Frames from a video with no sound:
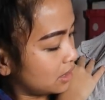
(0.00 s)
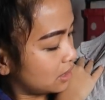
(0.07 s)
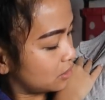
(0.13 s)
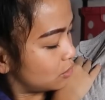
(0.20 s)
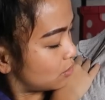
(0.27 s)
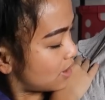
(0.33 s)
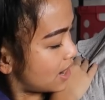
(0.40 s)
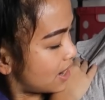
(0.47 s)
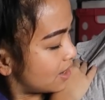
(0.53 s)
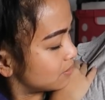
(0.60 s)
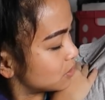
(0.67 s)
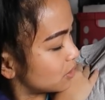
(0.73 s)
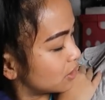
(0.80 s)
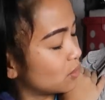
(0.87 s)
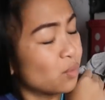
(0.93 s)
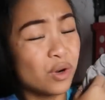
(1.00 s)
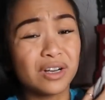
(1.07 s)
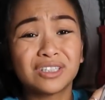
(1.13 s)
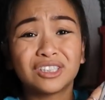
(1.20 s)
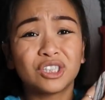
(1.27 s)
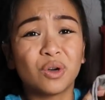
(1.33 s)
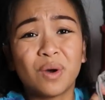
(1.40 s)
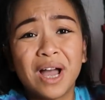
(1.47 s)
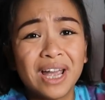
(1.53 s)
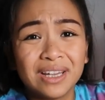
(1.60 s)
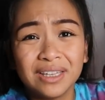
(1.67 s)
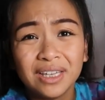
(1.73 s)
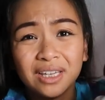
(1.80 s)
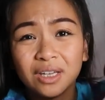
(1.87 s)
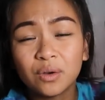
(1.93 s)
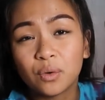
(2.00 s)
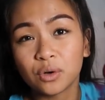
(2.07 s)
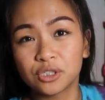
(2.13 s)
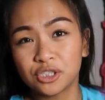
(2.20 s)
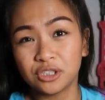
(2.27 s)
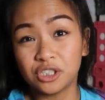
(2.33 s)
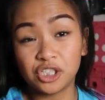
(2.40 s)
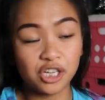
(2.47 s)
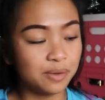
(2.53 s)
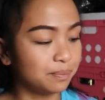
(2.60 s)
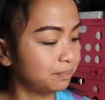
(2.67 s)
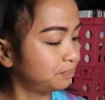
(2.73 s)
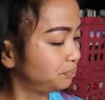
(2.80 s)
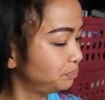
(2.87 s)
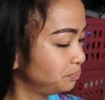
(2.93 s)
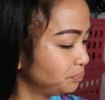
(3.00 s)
and grab so I can wear it to go hiking or to the gym.